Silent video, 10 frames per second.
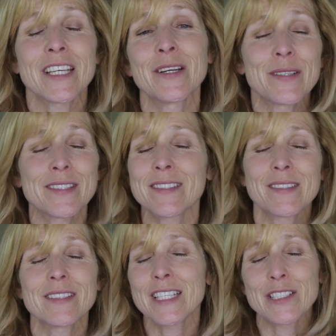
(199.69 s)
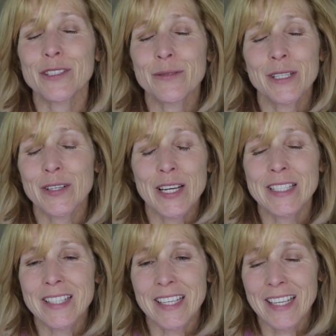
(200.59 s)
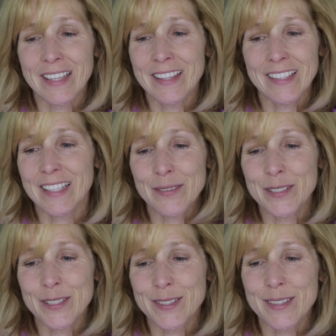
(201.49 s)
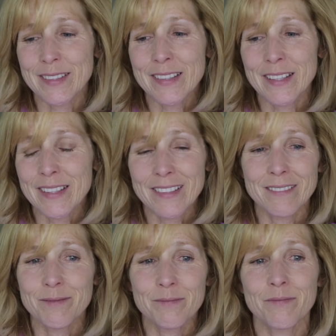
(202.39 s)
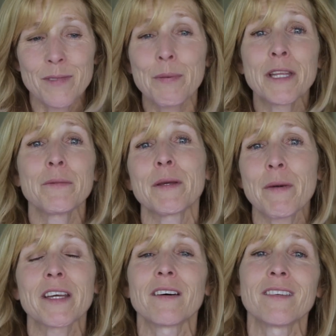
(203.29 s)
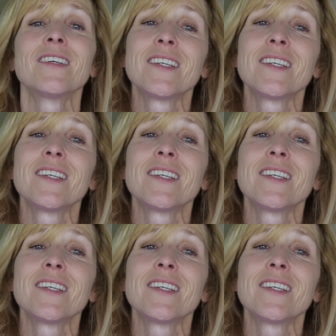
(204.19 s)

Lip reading: his teacher went crazy, and it was just epitome Michael.